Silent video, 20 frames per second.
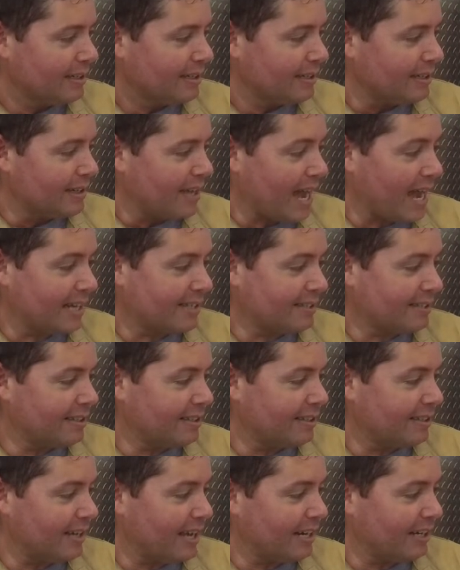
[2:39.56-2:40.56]

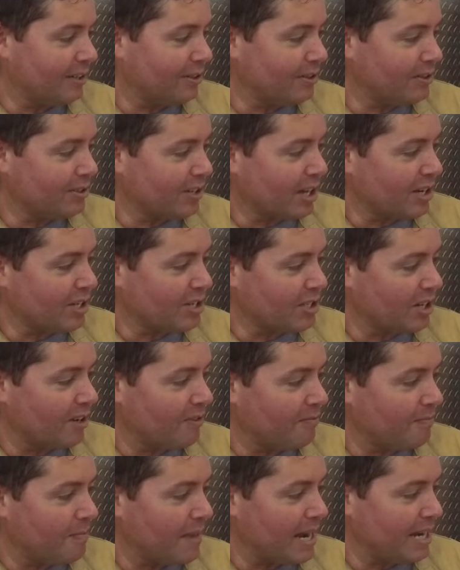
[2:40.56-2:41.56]
Accident at intersection
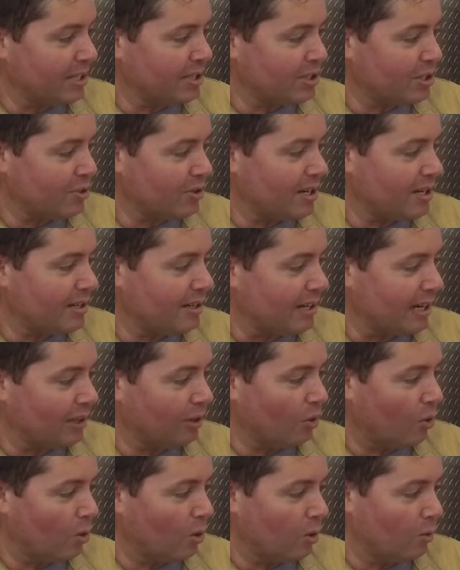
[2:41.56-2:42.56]
of Main Street and
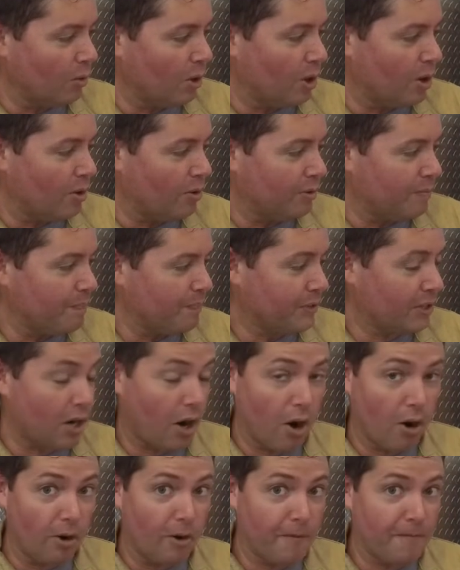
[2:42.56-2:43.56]
Laurel Road.
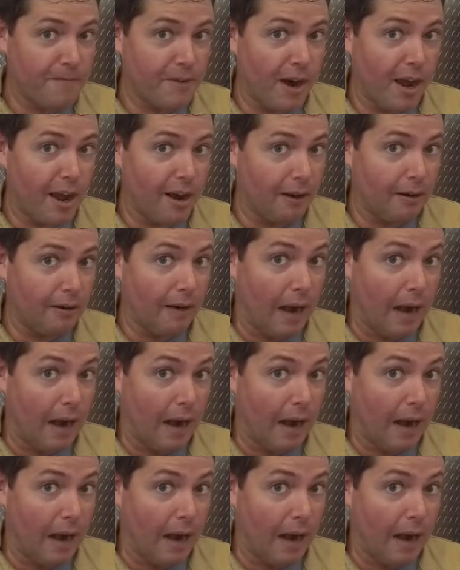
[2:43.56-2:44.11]
Car on fire.